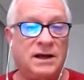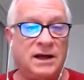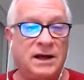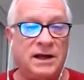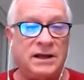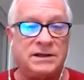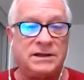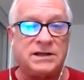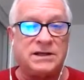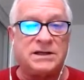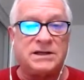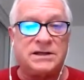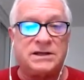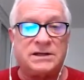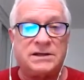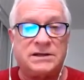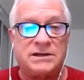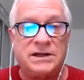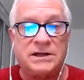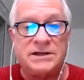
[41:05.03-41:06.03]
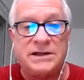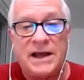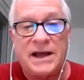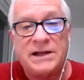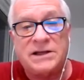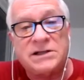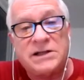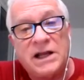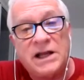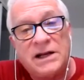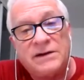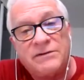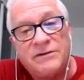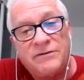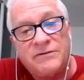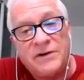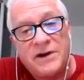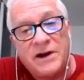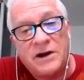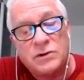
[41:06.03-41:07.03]
it's a sad state of
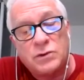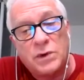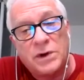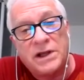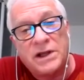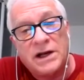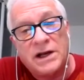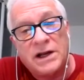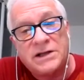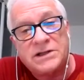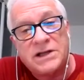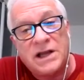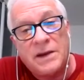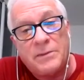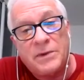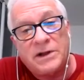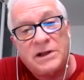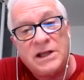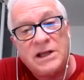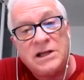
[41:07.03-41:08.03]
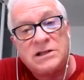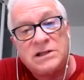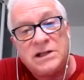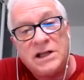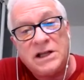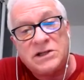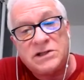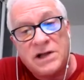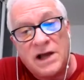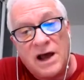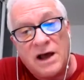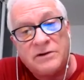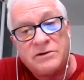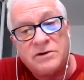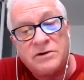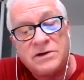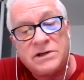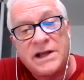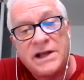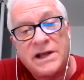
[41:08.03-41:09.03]
affairs. What can I say? But these
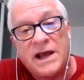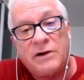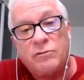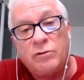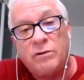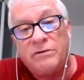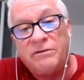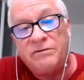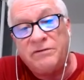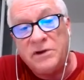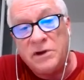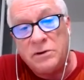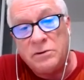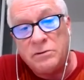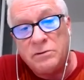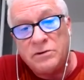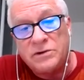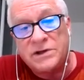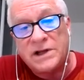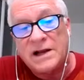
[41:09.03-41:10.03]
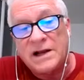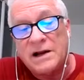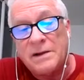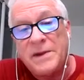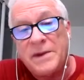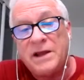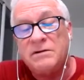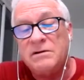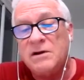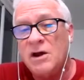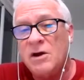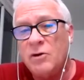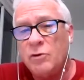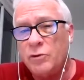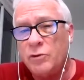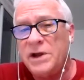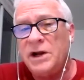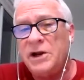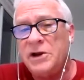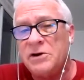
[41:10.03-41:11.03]
doctors that refuse, and I mean,
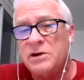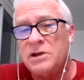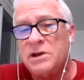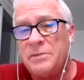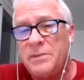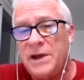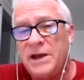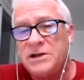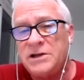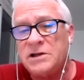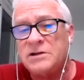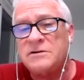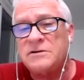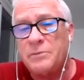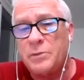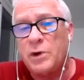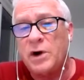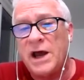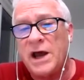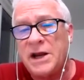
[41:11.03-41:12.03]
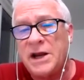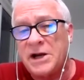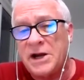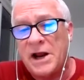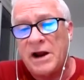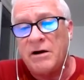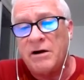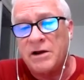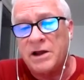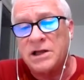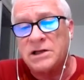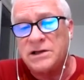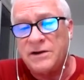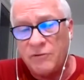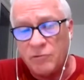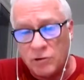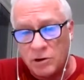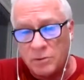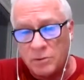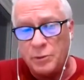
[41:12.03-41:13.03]
really on the basis of pride and arrogance, if
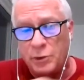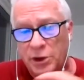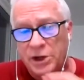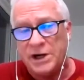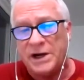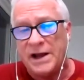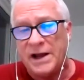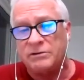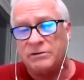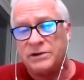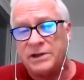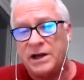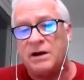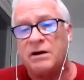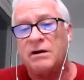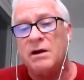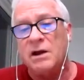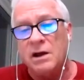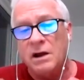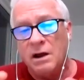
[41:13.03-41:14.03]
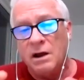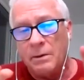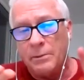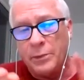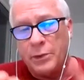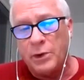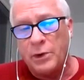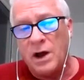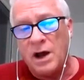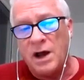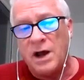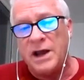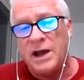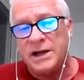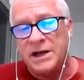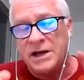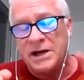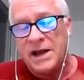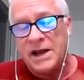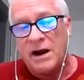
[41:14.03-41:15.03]
you want to put it out there, pride
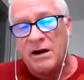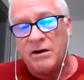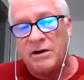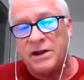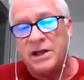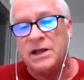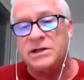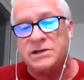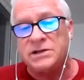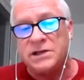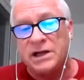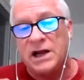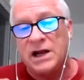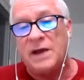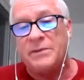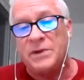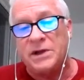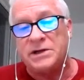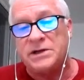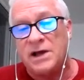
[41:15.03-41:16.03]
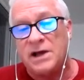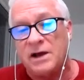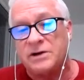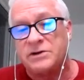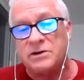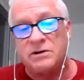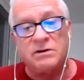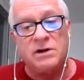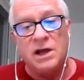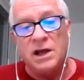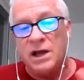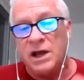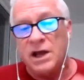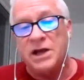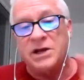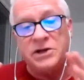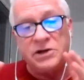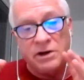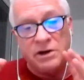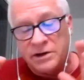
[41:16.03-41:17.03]
and arrogance, and I'm the doctor,
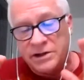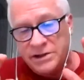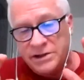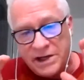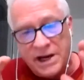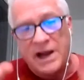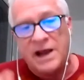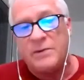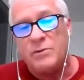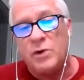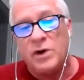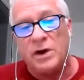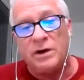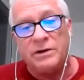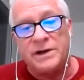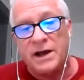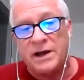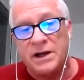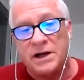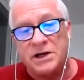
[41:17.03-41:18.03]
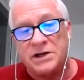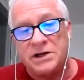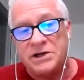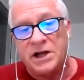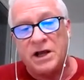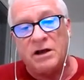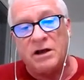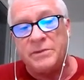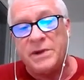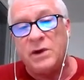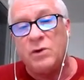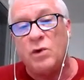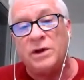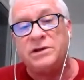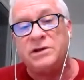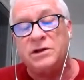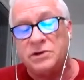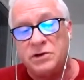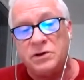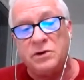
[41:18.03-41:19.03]
and you're damn well not going to tell me
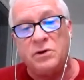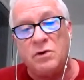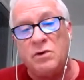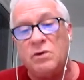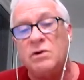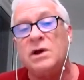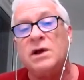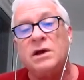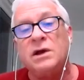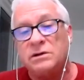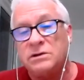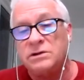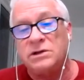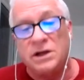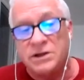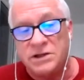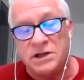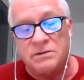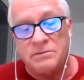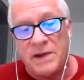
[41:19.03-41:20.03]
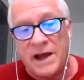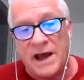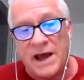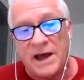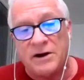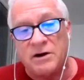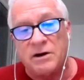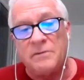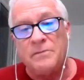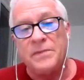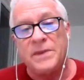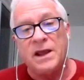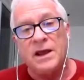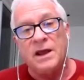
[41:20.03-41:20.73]
what to do, doesn't matter.